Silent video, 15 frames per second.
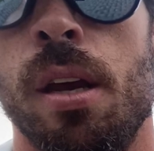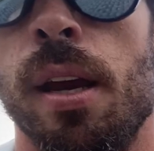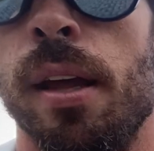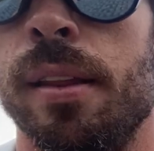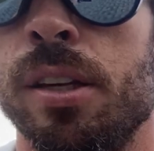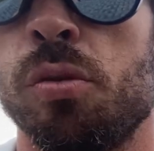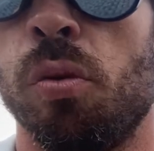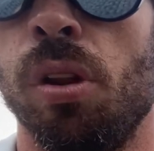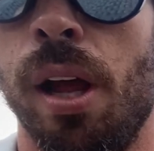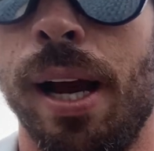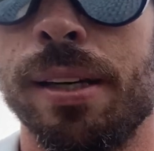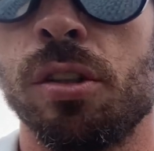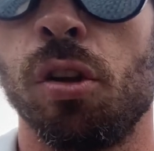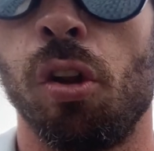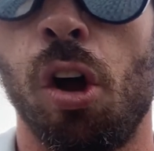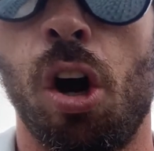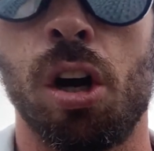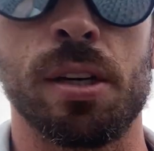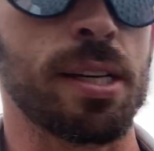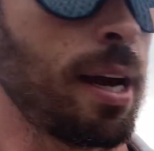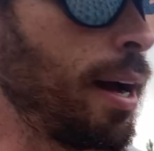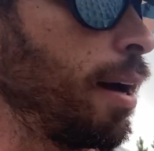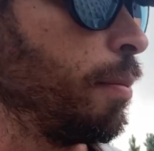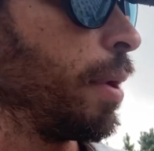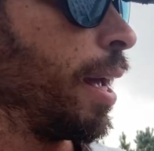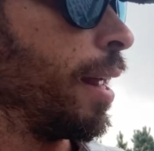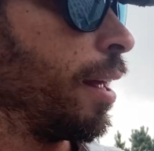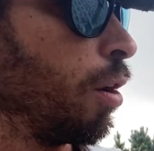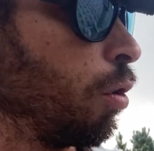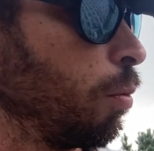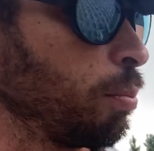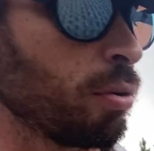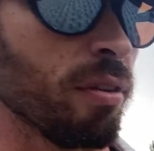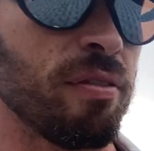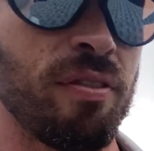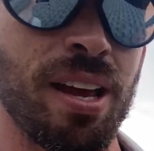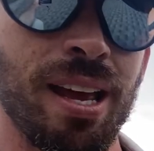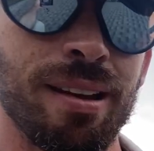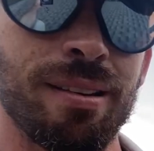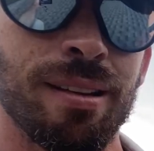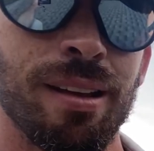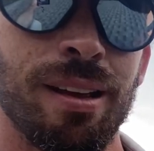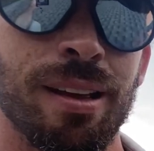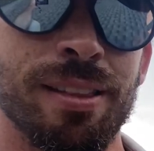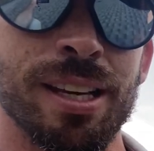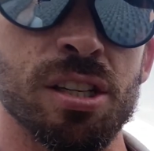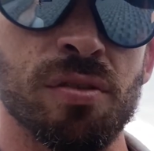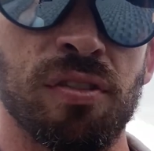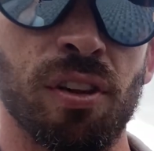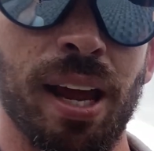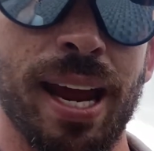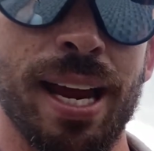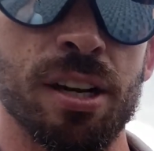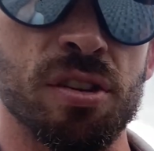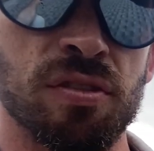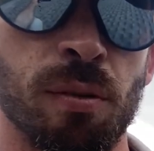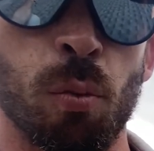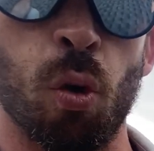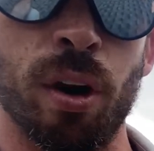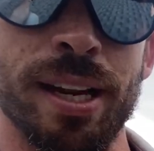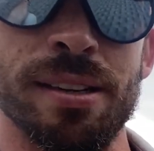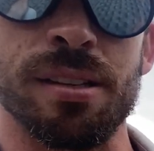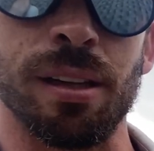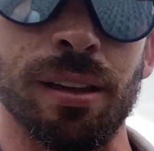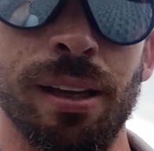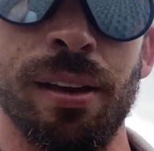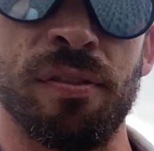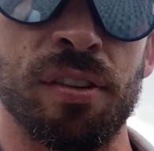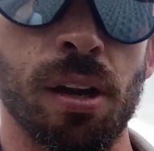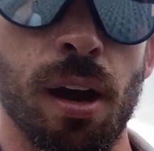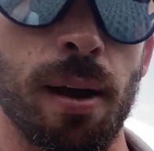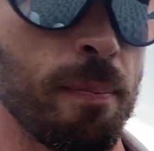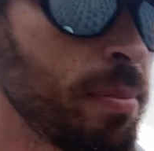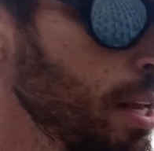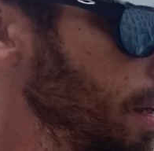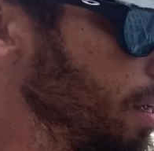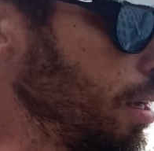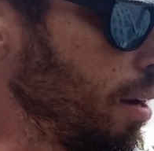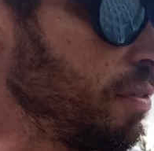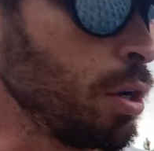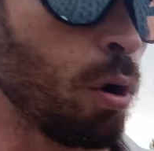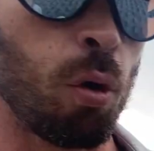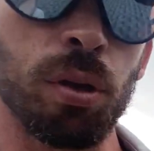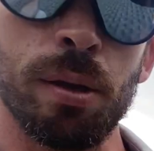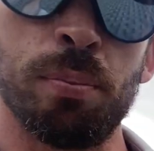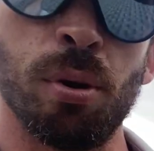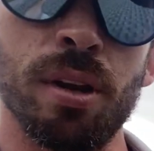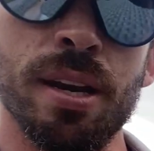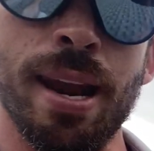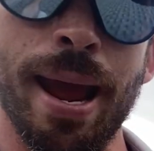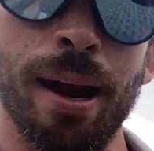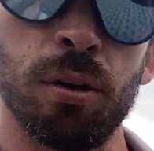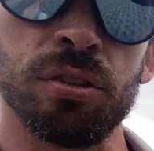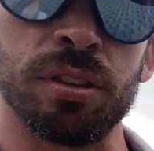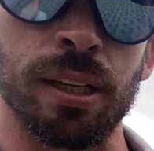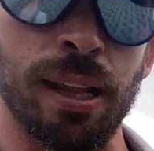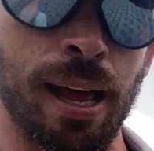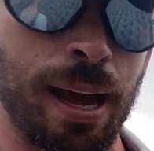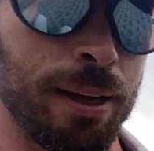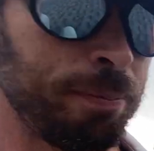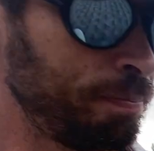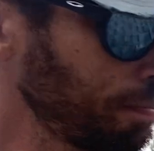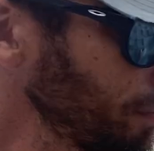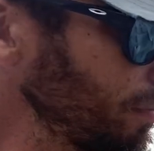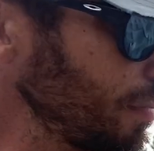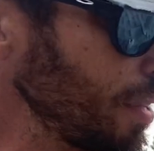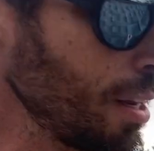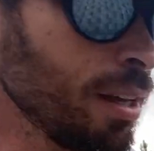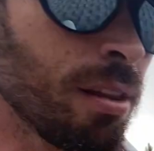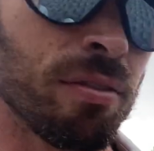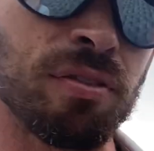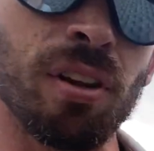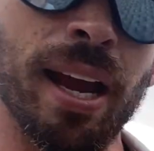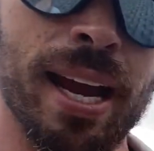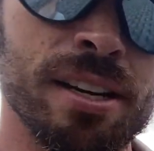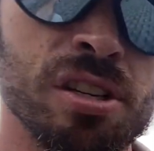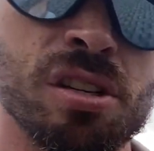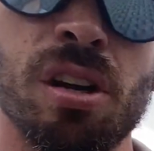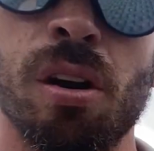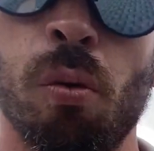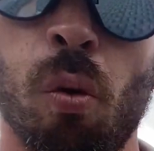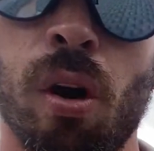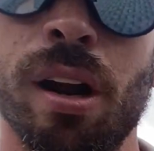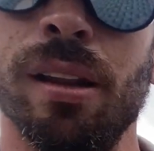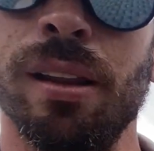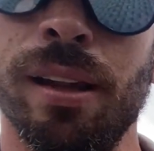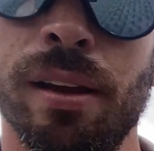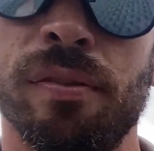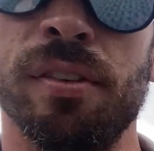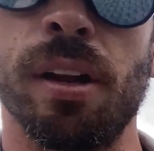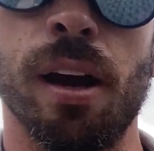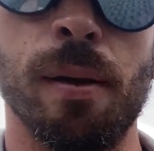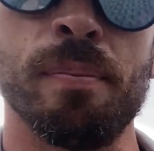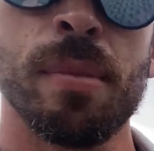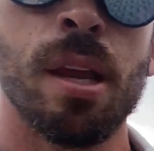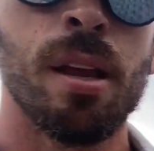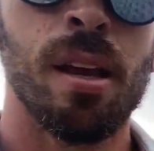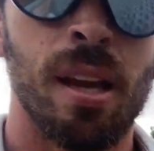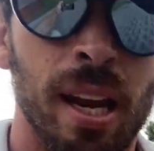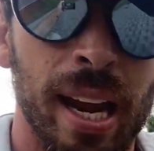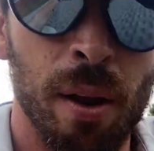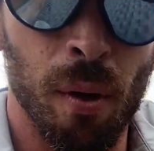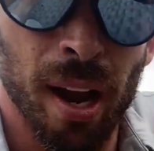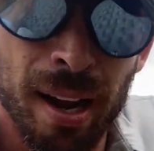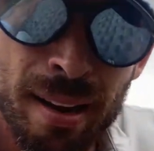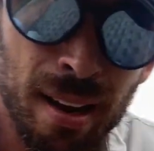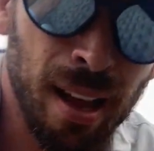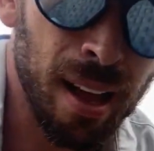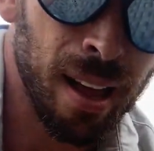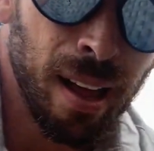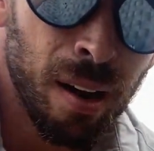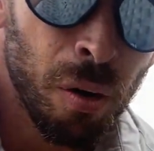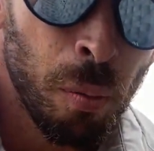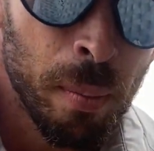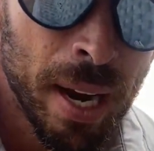and this will last a long time, and it'll prevent this flange from wanting to lift up. If you only put nails in that, the flange is gonna wanna lift up. Anyway, I don't